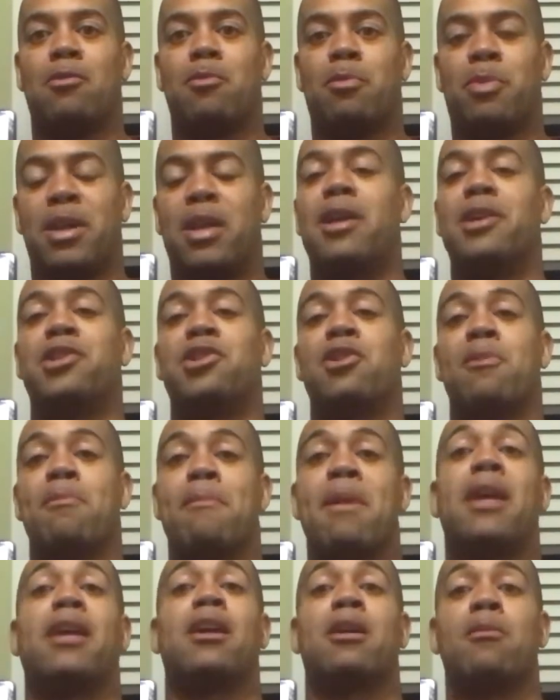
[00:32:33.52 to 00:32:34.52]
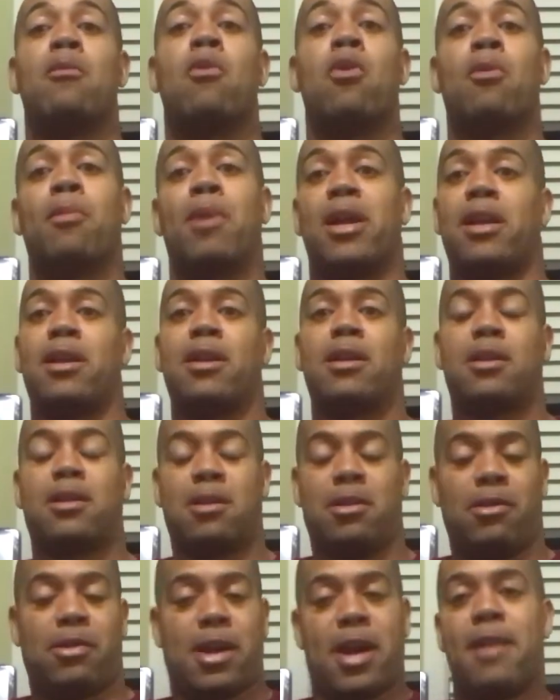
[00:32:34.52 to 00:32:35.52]
because you're making more money,
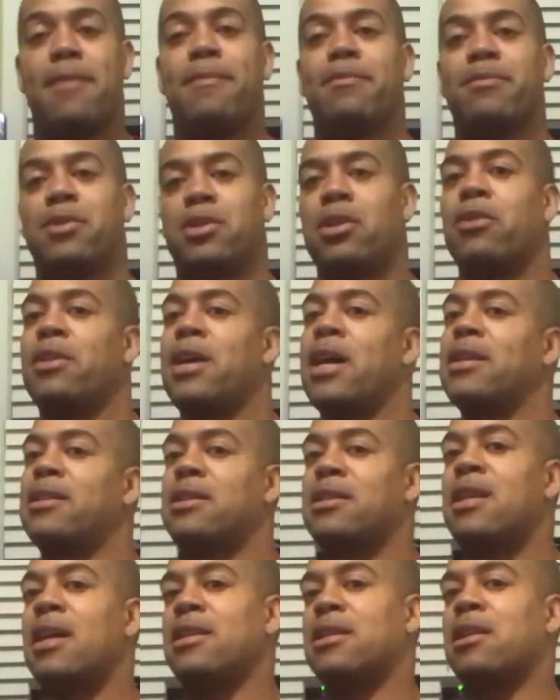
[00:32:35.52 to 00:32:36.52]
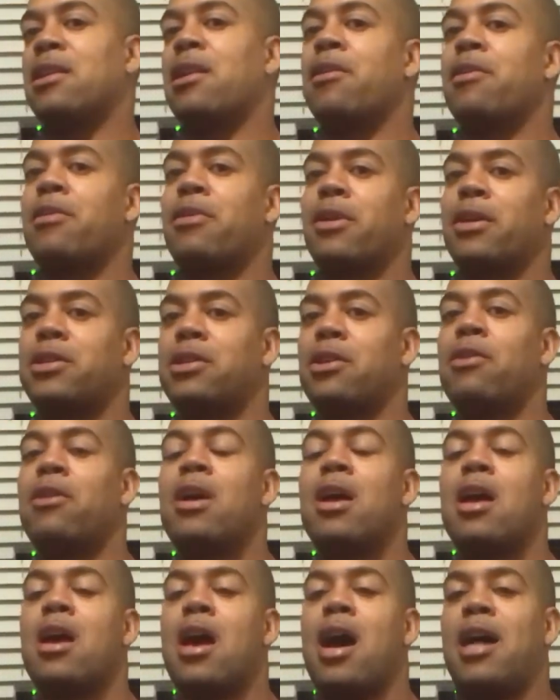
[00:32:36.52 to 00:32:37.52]
okay? So that's another thing. So
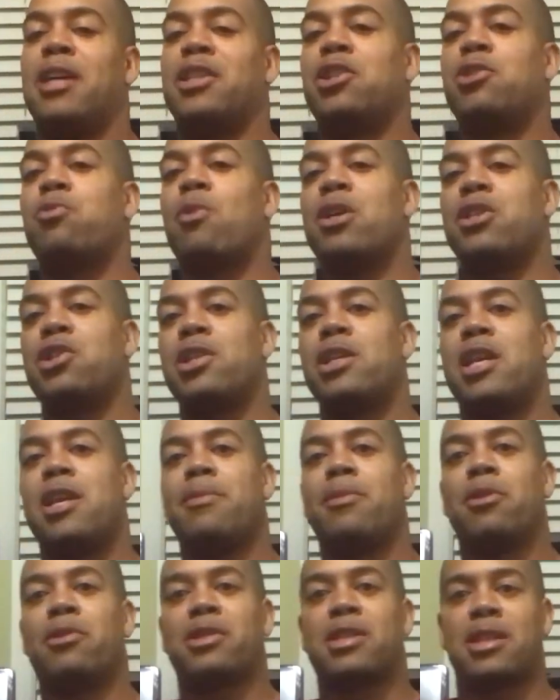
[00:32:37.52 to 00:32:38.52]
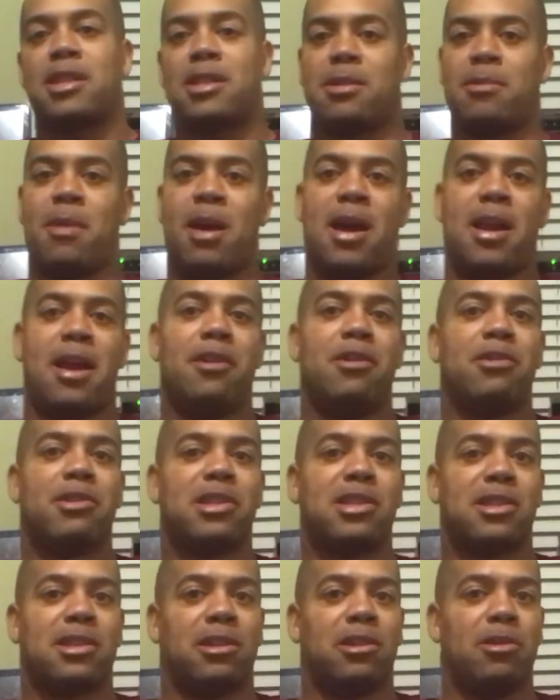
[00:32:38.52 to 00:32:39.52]
I just want you to keep those things in mind. I know
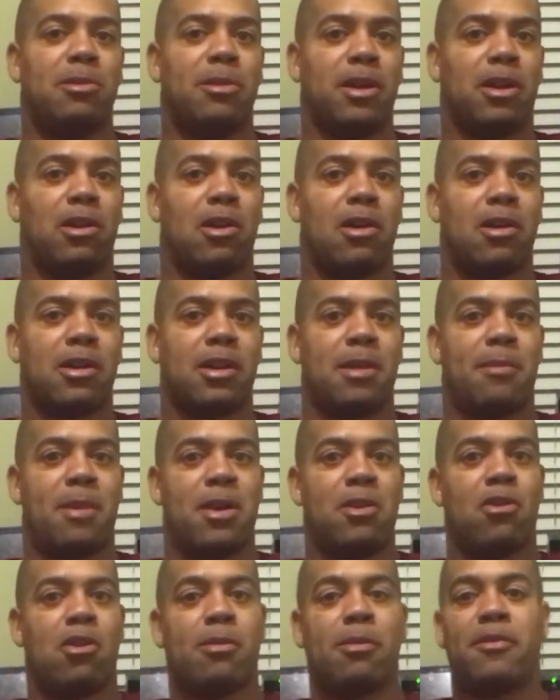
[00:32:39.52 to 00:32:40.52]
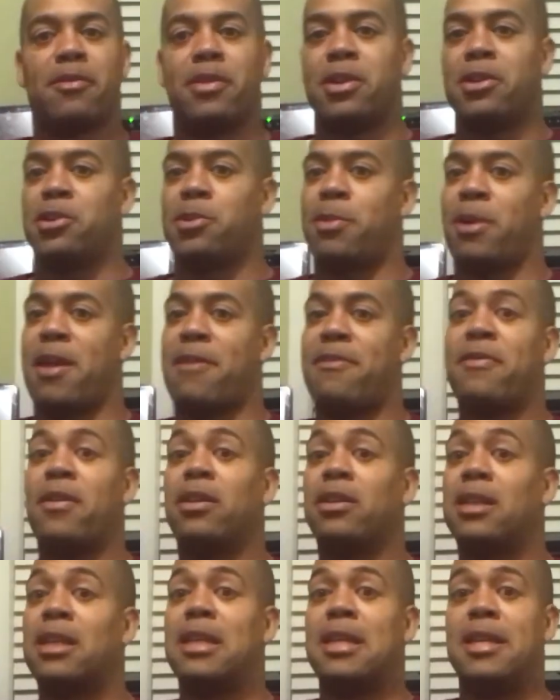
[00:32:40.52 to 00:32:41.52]
this is a little bit longer than my normal videos, but I
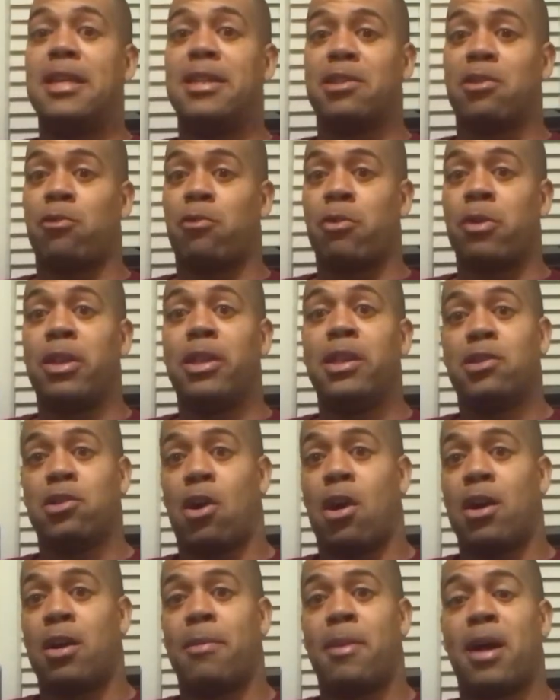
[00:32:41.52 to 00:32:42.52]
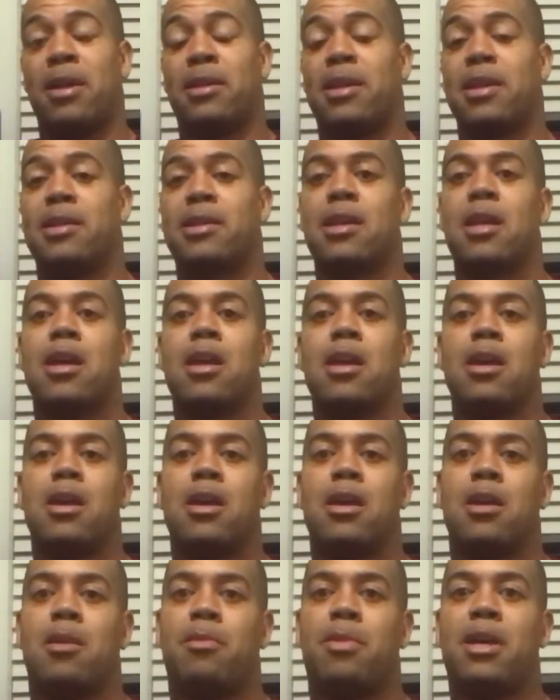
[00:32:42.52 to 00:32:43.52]
felt the need to really talk about this
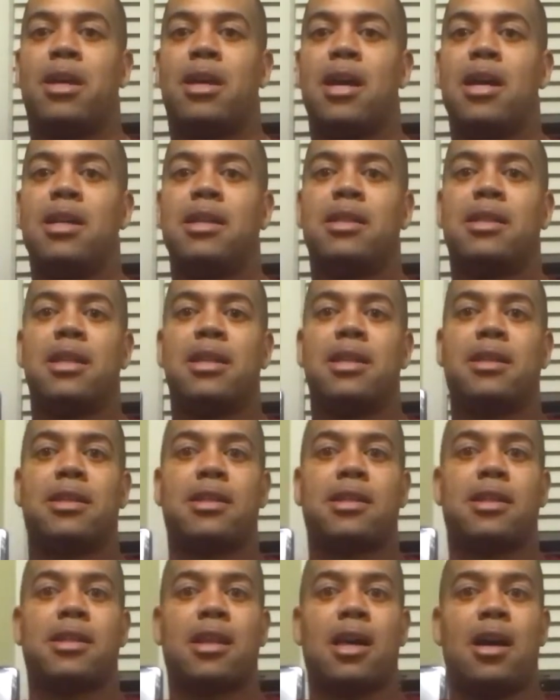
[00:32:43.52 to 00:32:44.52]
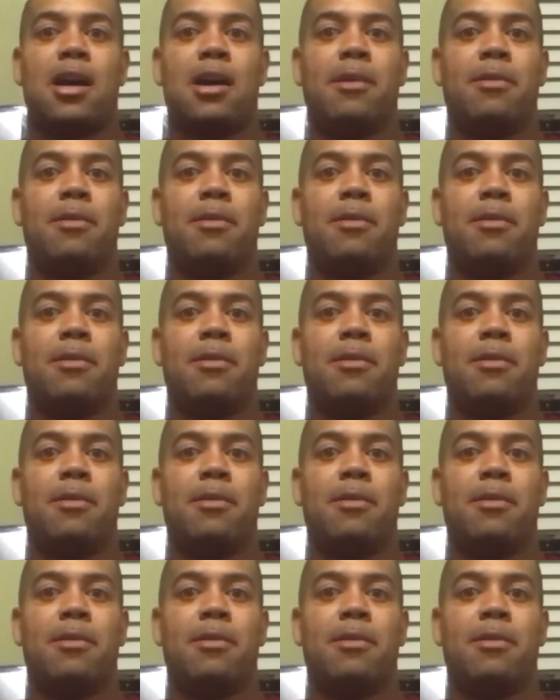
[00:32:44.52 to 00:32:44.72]
because it's